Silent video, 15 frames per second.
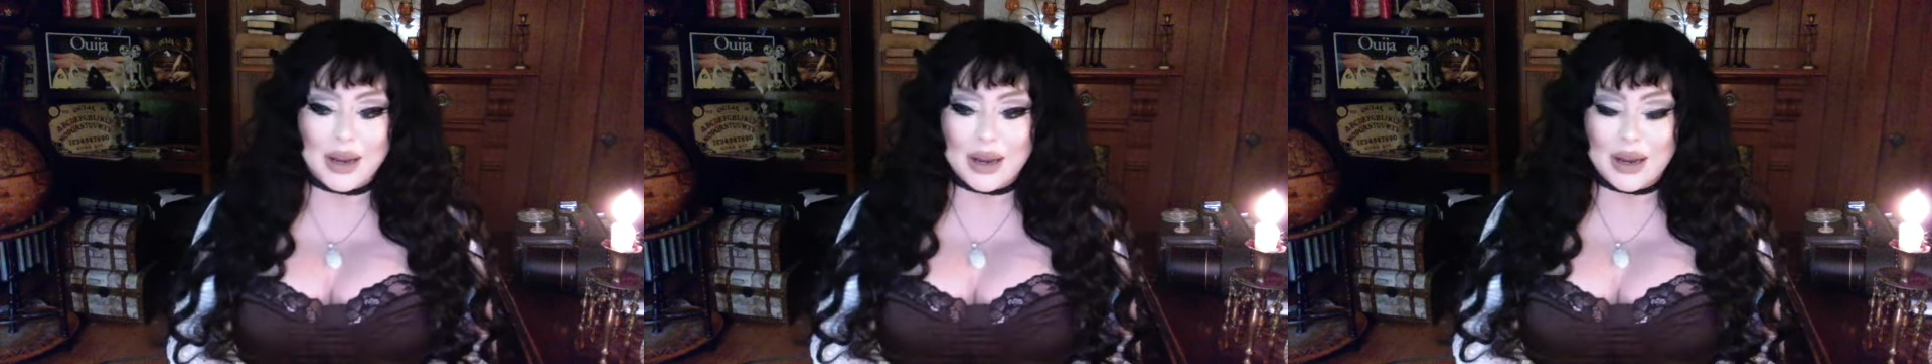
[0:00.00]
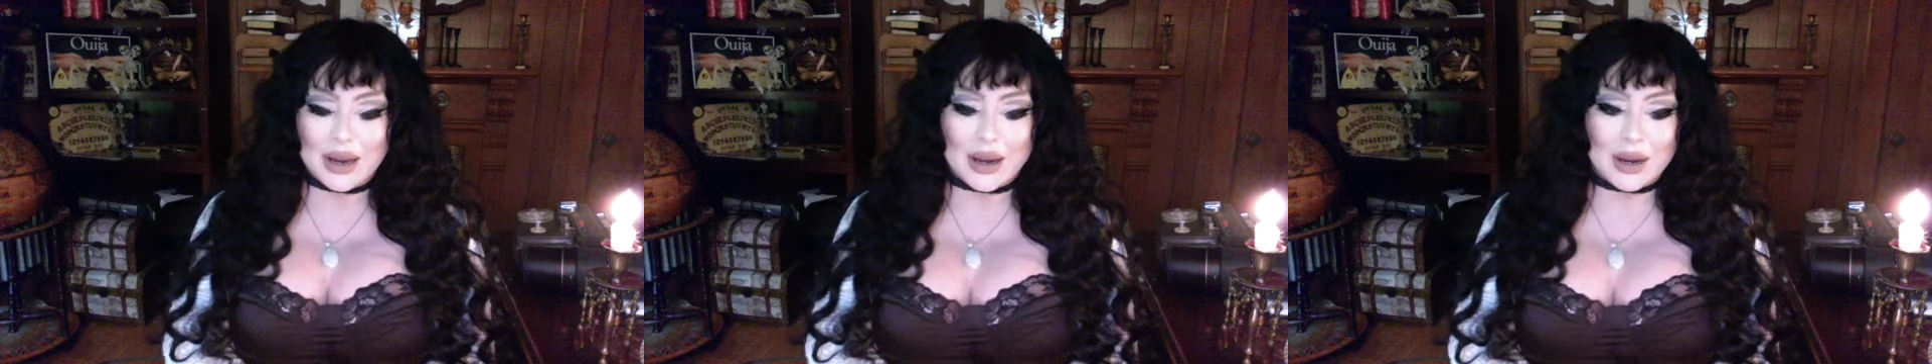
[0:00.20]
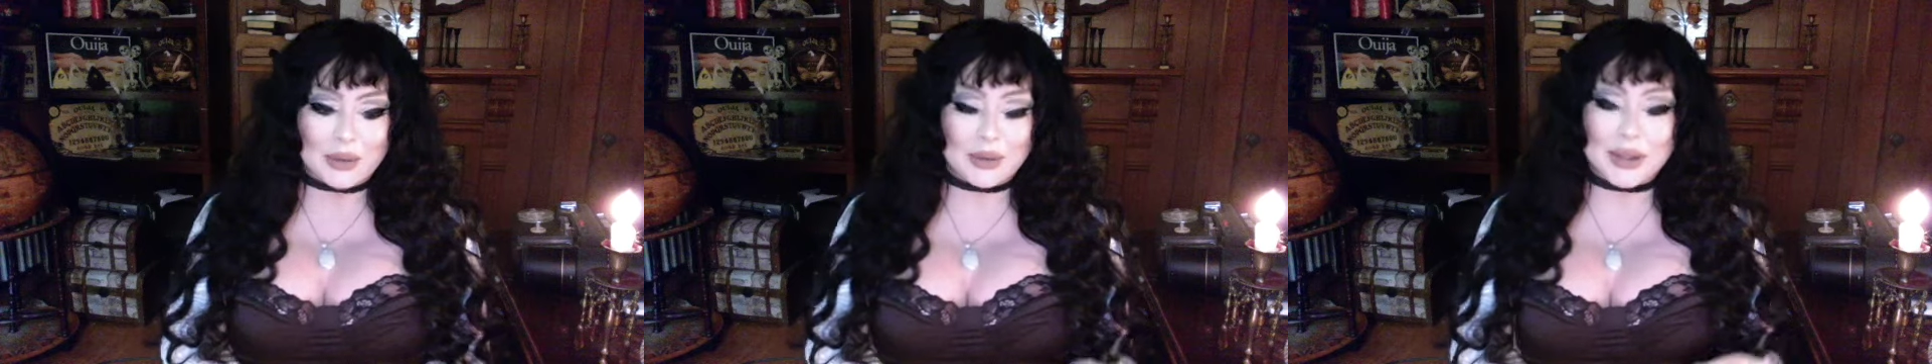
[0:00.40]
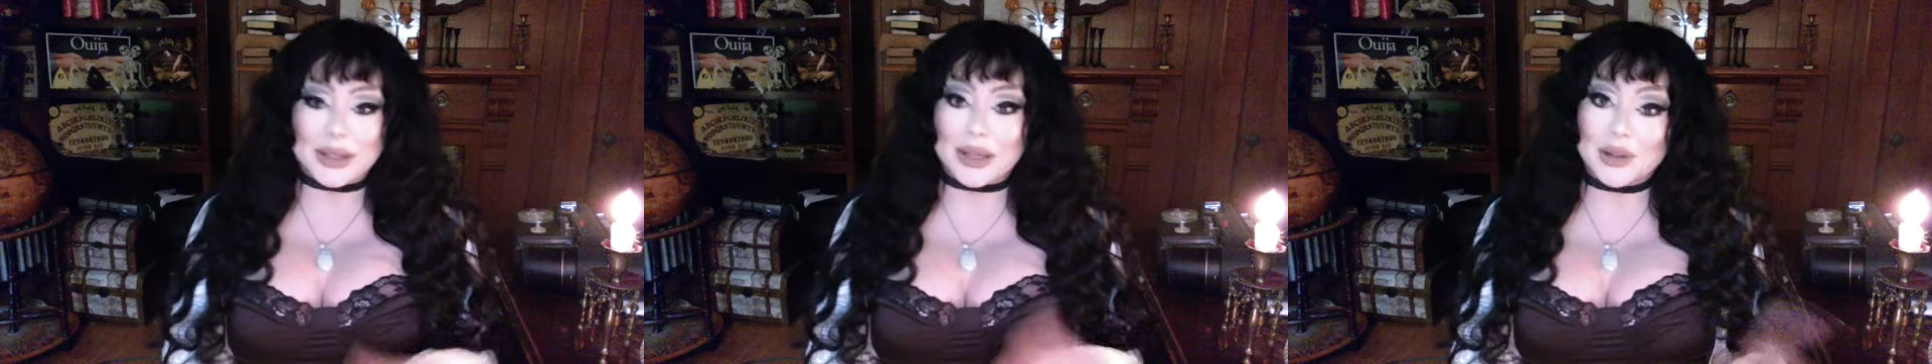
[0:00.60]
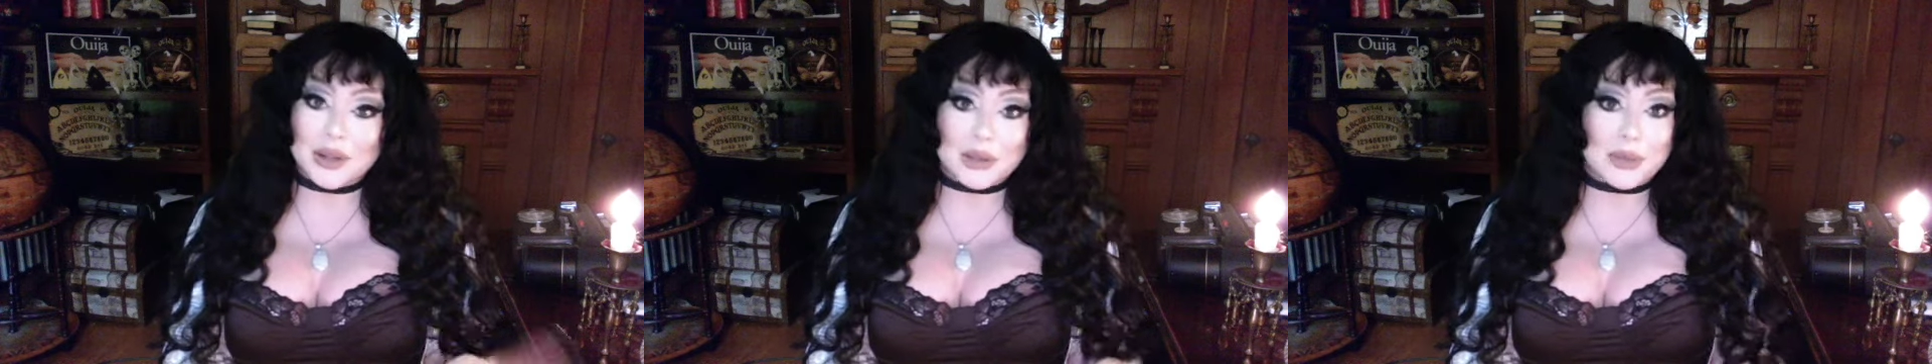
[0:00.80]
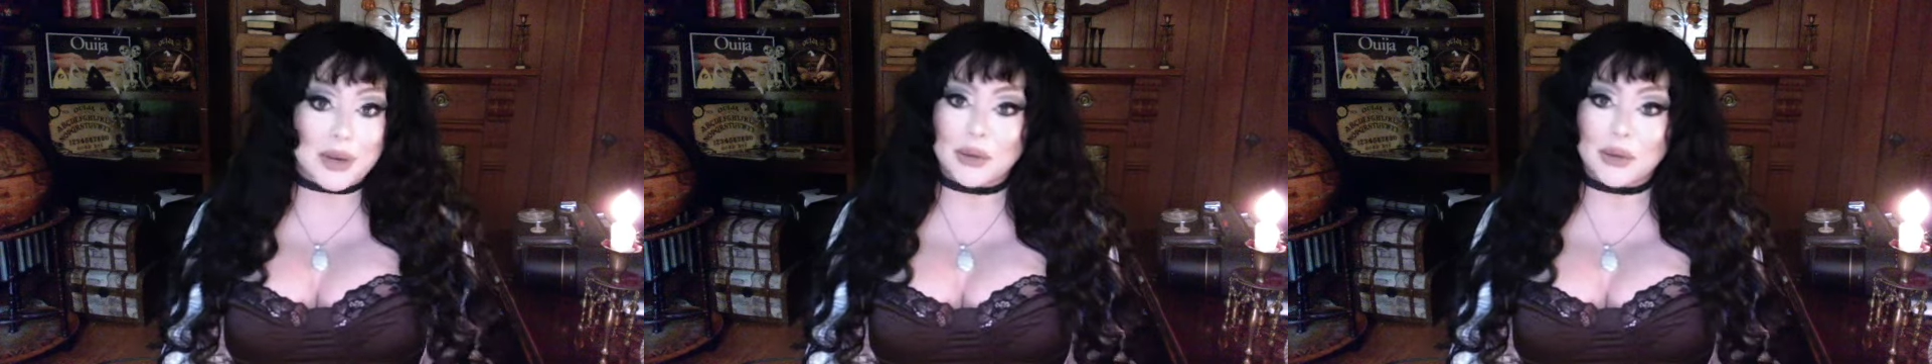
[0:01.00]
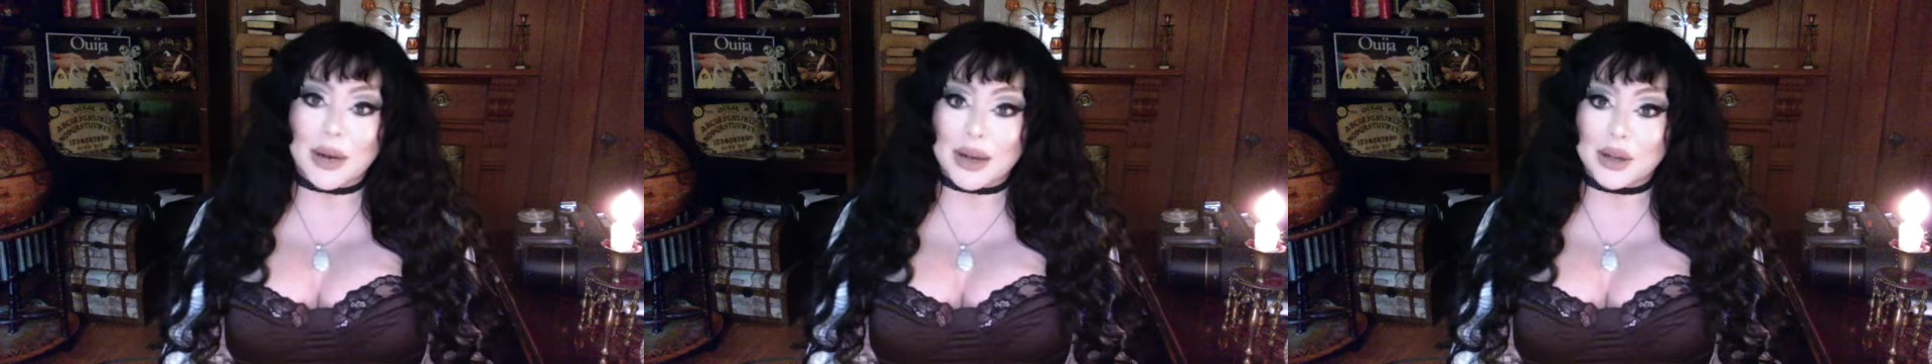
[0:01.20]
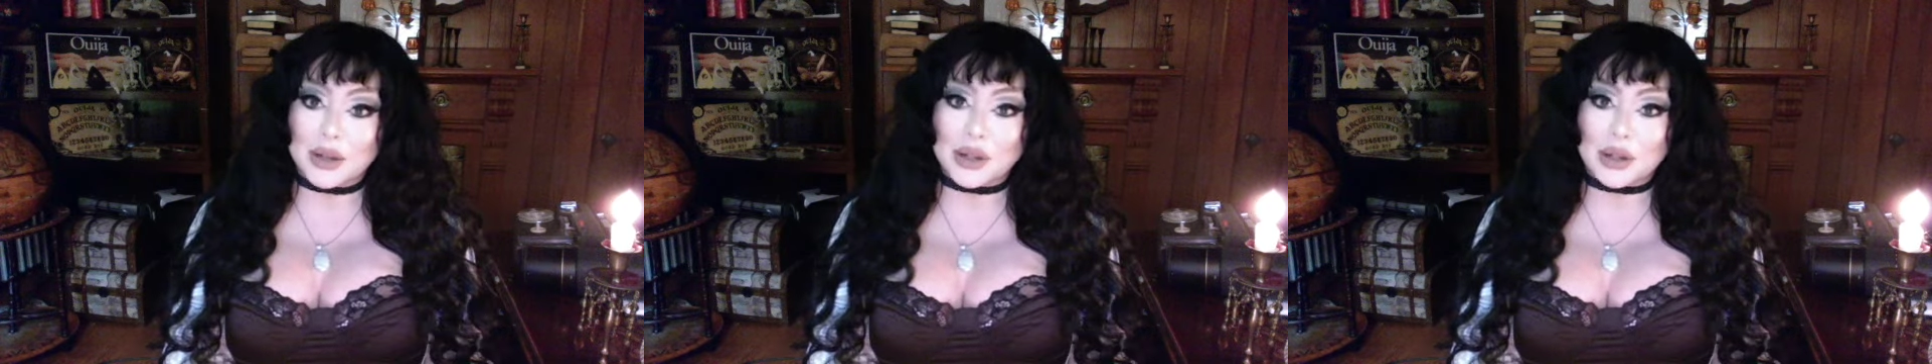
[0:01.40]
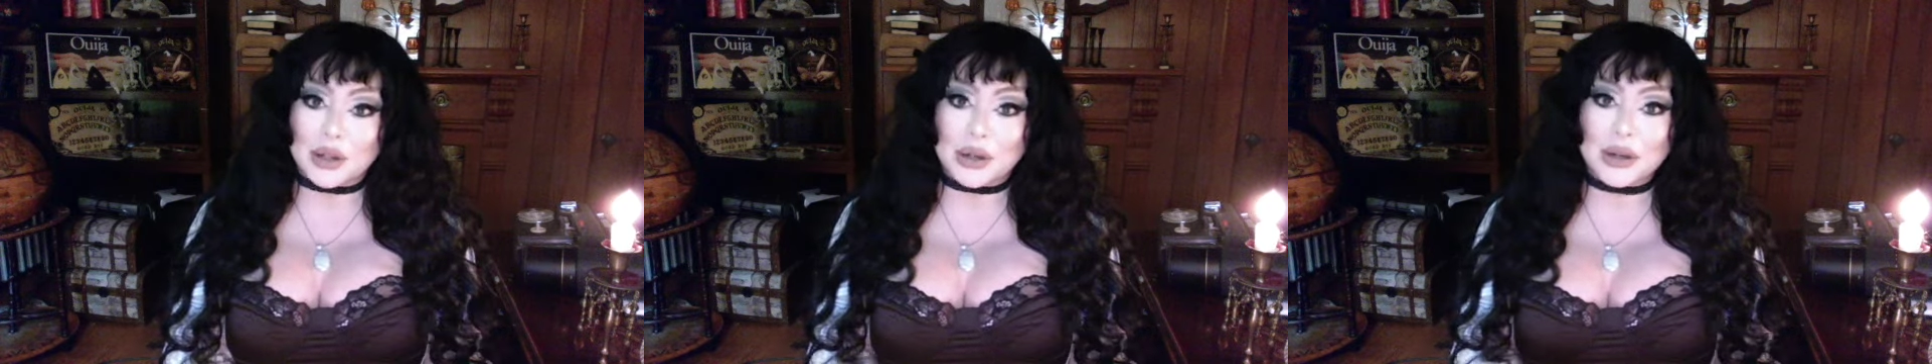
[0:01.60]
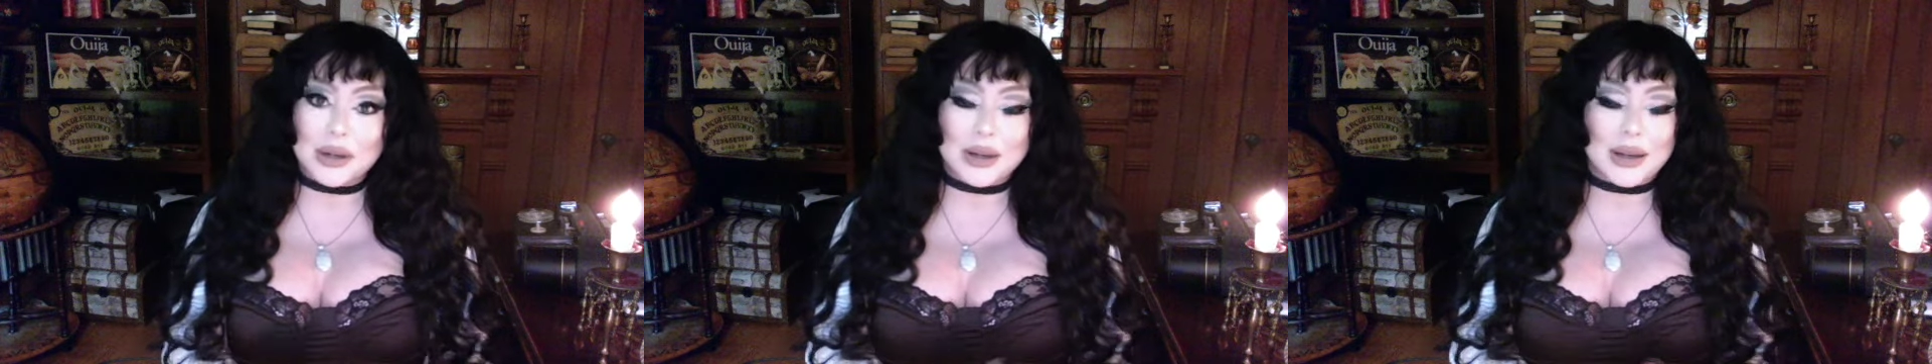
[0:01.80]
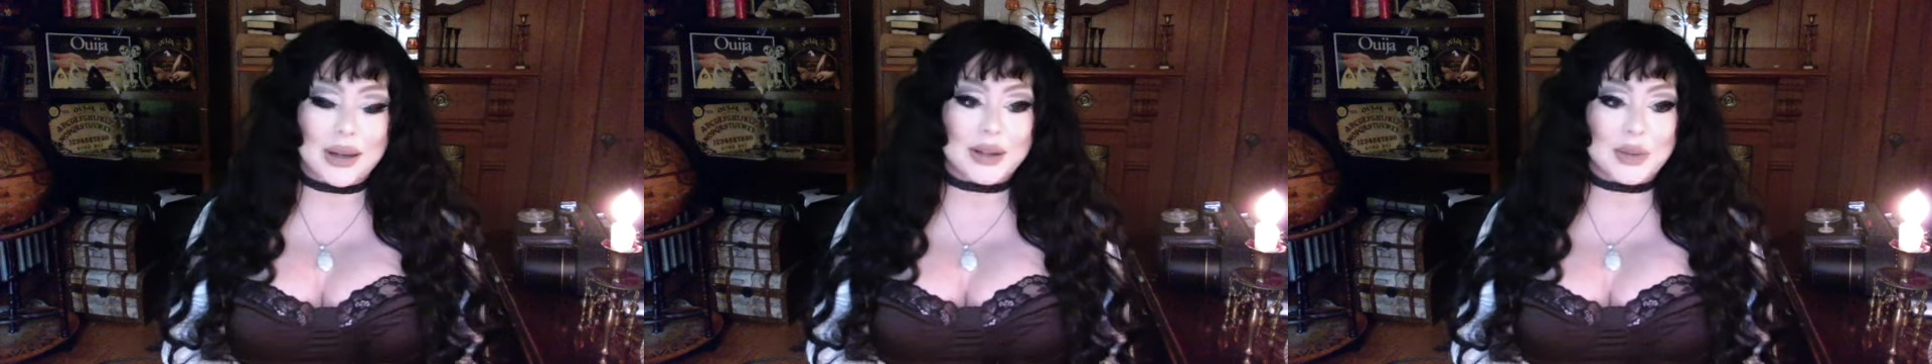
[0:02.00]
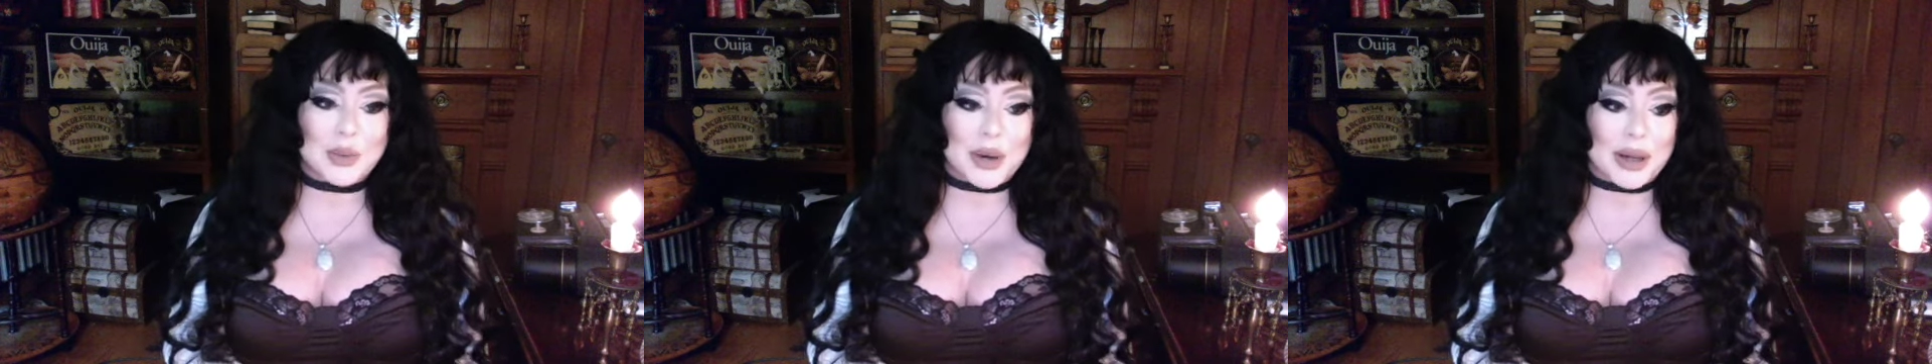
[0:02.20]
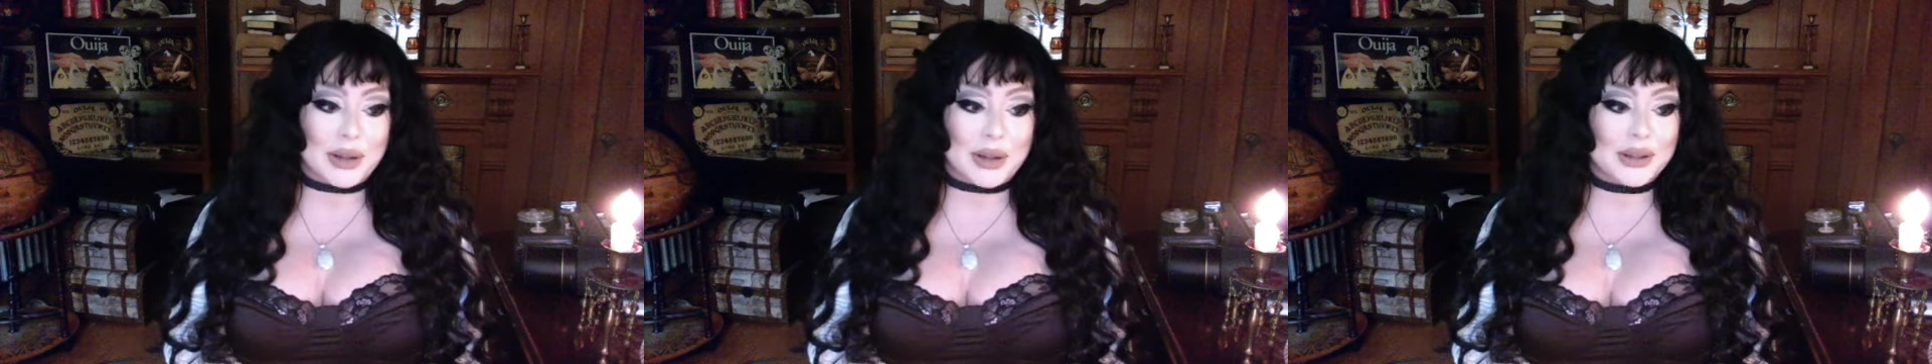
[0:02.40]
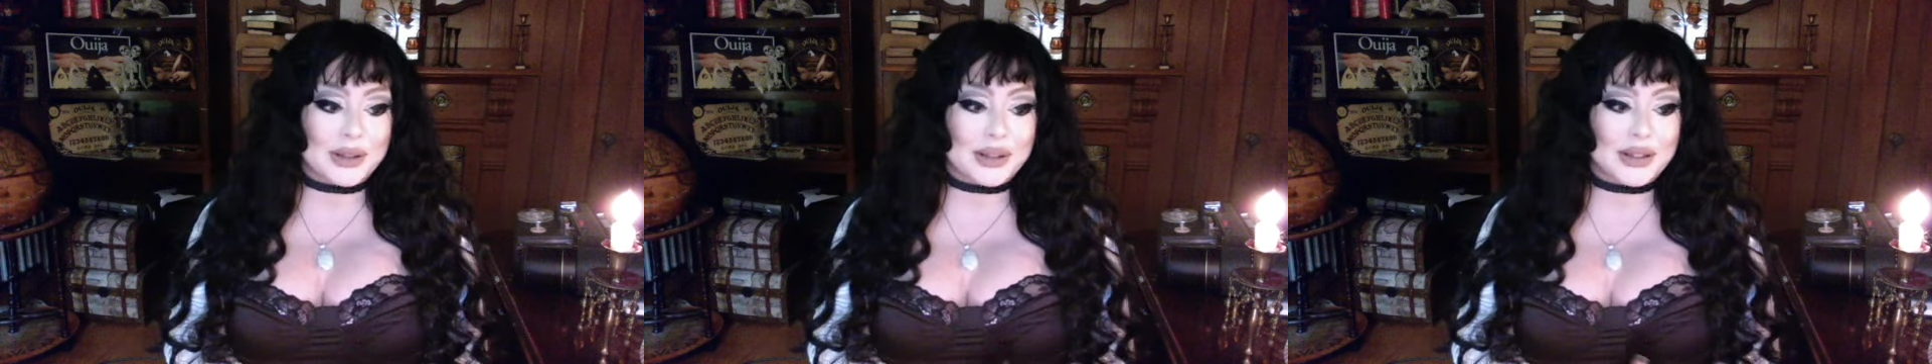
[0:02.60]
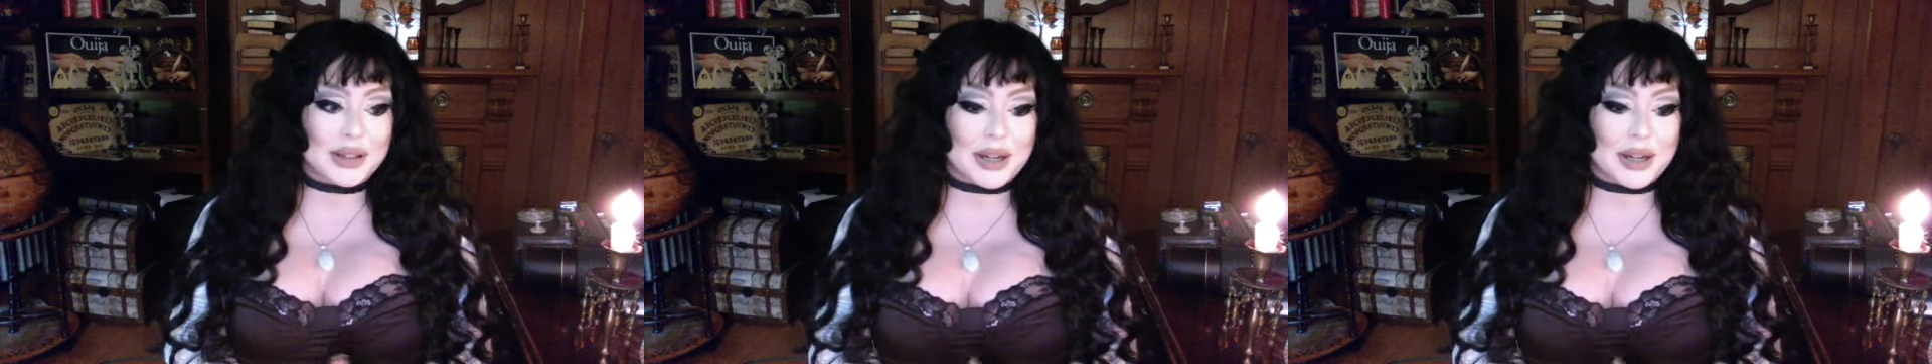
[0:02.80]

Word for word: because um, I used to be a rancher as well